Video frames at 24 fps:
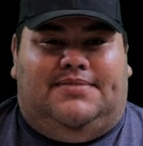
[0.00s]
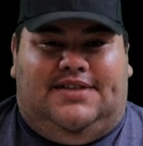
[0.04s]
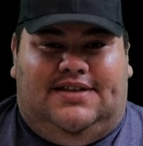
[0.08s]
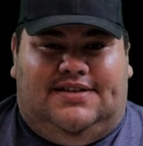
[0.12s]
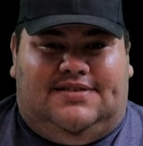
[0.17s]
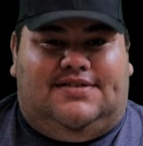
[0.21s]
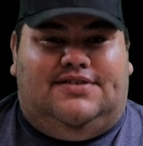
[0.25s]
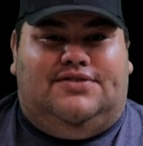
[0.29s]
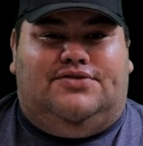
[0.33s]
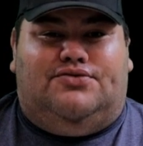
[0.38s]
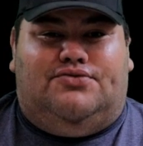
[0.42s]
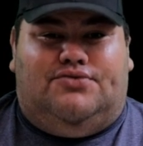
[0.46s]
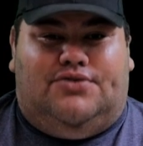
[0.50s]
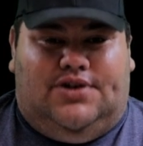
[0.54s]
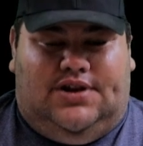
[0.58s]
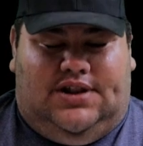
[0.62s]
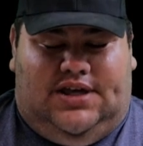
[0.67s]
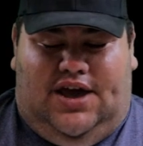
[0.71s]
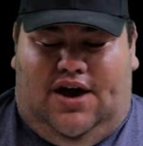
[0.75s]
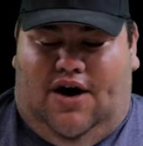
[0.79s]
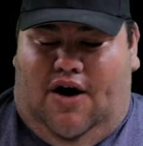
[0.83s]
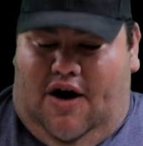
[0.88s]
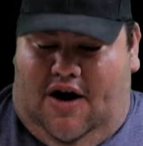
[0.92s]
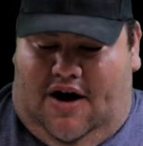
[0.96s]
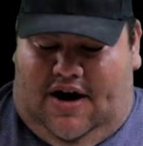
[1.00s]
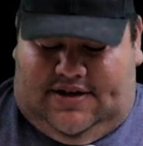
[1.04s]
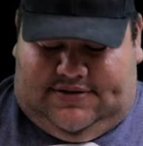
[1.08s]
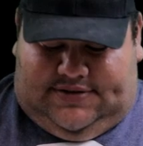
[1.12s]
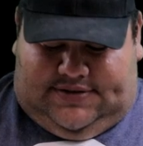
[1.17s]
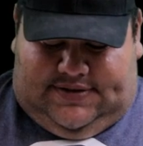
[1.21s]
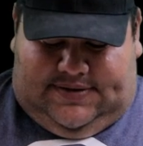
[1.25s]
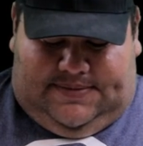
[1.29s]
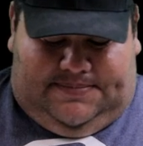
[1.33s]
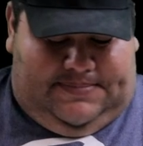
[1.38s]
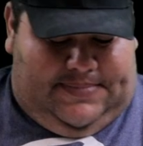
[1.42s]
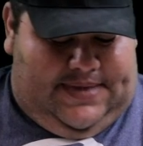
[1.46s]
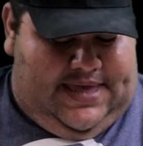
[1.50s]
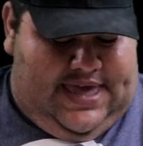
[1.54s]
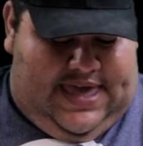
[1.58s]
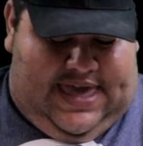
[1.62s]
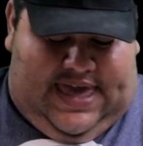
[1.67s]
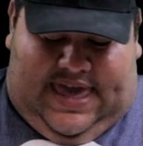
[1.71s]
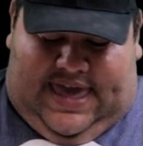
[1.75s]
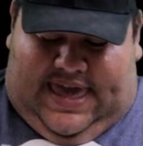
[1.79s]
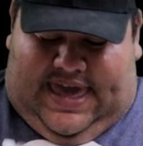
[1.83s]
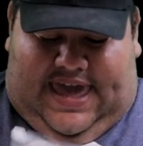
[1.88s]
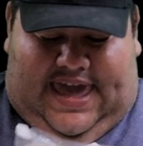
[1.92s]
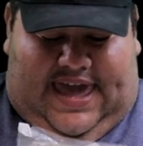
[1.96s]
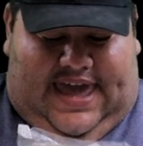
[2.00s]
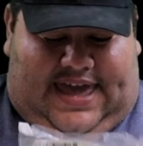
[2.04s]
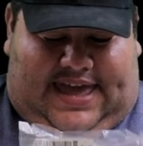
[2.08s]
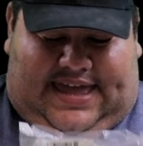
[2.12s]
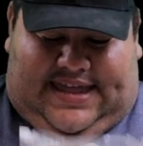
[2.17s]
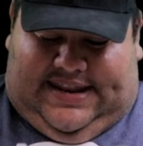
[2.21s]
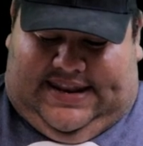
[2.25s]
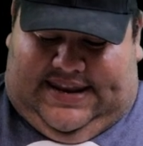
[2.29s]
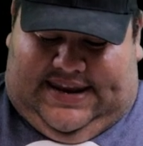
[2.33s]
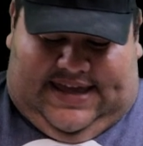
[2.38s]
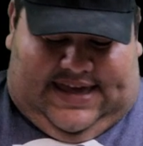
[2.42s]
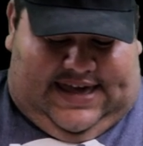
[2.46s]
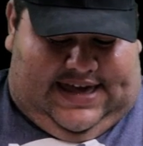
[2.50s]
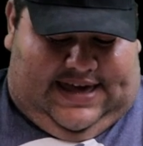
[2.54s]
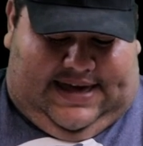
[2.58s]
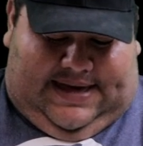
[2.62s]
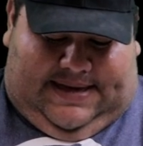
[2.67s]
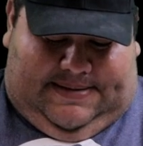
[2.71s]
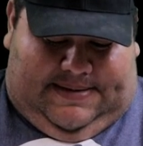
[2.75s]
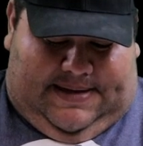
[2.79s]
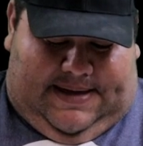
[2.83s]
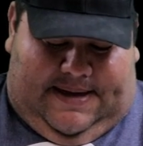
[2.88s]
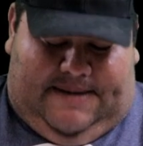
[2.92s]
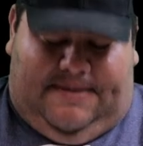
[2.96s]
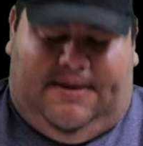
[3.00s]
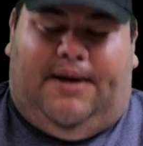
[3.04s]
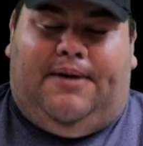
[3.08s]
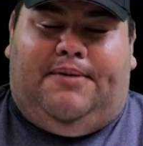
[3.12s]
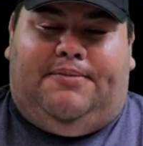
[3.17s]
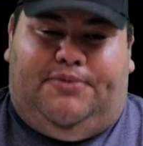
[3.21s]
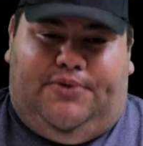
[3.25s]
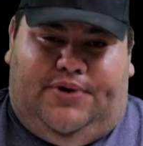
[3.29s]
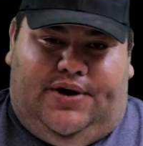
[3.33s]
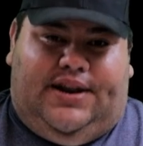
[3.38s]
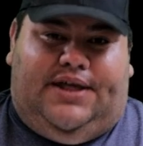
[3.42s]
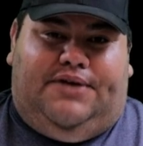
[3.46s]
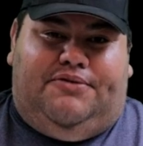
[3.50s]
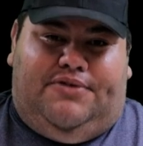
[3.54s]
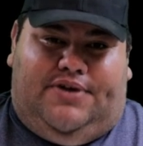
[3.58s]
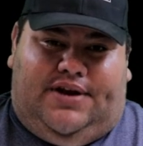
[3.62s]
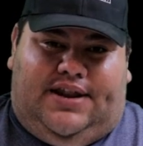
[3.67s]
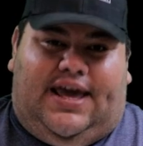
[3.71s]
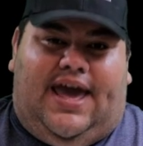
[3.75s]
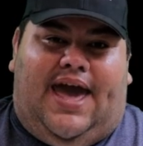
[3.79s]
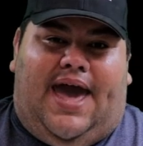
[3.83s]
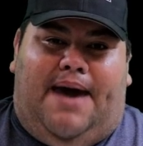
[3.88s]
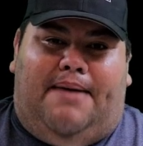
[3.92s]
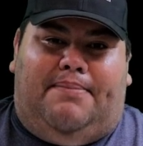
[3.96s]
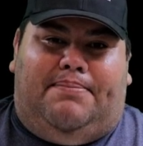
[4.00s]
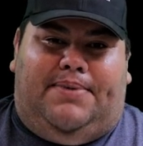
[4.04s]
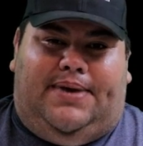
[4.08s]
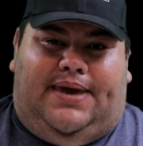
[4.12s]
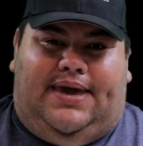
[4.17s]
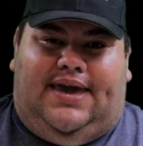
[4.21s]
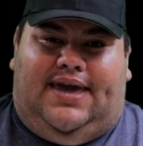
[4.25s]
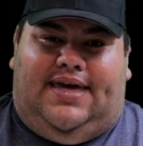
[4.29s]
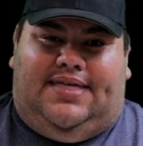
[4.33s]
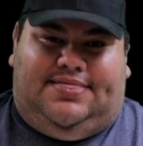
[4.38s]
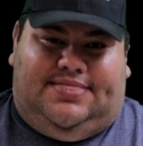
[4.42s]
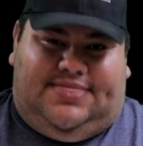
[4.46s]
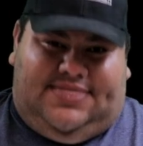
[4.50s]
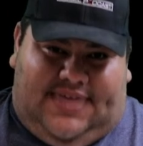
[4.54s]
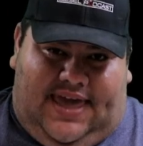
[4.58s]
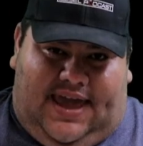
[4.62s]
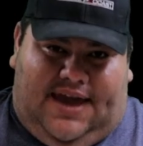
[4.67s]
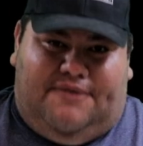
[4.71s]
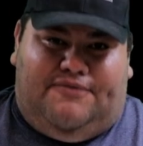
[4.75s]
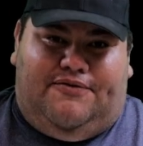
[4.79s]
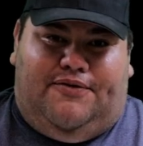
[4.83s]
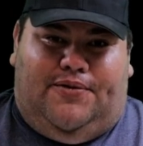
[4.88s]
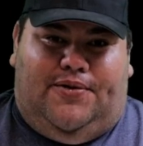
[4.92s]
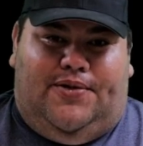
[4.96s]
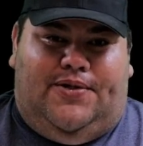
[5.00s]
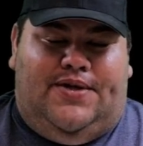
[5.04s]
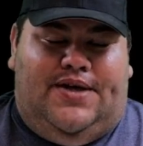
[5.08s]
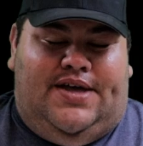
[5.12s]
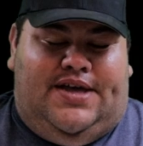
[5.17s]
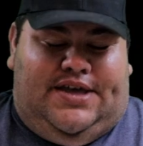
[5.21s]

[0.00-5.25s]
This is really awesome, and I'm really happy and thankful.